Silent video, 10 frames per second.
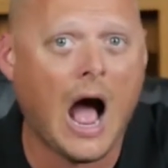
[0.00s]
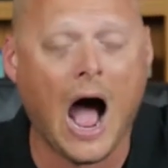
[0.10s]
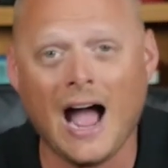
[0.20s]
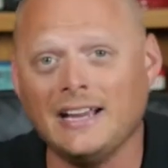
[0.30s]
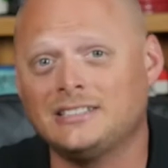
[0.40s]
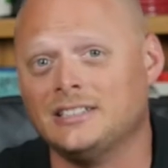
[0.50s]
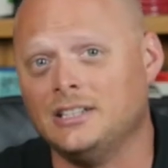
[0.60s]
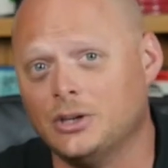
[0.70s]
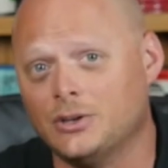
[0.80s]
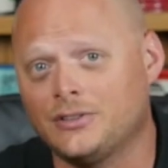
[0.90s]
eyes and
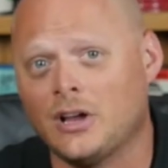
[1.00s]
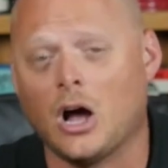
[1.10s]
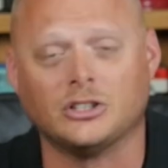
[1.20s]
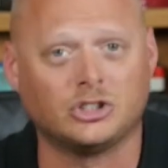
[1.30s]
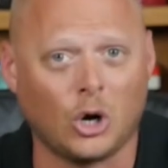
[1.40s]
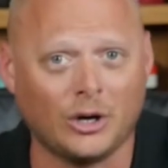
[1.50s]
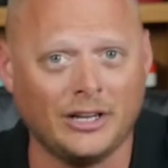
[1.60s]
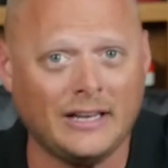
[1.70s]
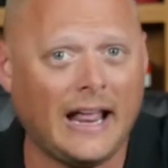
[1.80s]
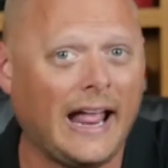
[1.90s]
ears, a
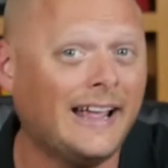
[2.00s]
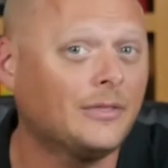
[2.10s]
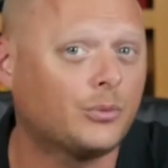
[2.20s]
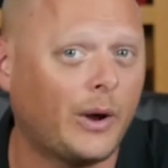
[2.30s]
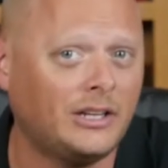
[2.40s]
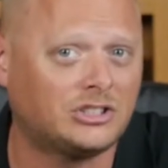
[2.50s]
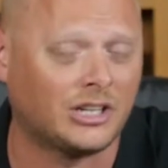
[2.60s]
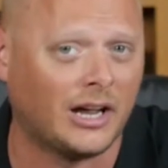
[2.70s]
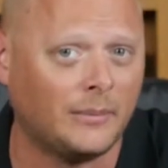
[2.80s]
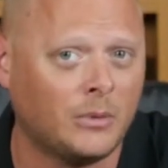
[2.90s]
target, and the range
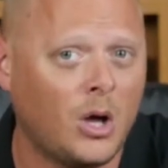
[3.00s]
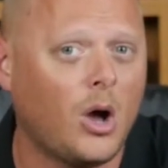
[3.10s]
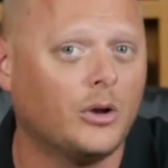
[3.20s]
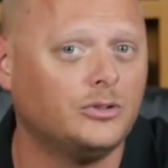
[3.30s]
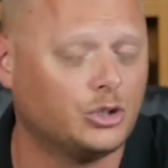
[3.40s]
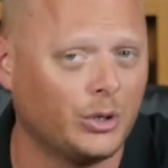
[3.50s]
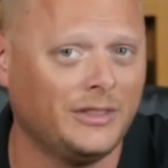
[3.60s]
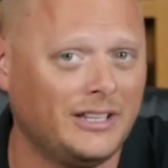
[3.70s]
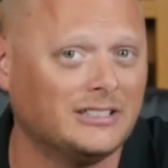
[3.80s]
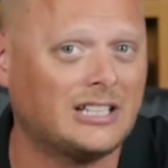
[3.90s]
time during
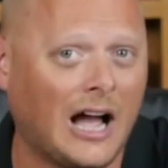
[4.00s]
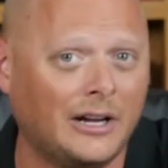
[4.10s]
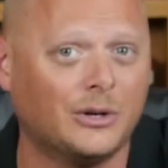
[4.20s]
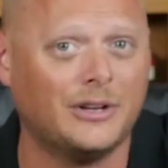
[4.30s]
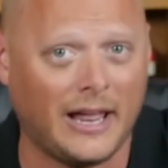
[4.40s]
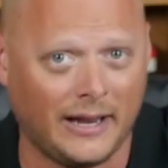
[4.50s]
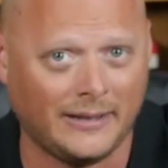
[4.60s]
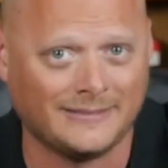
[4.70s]
the entire day.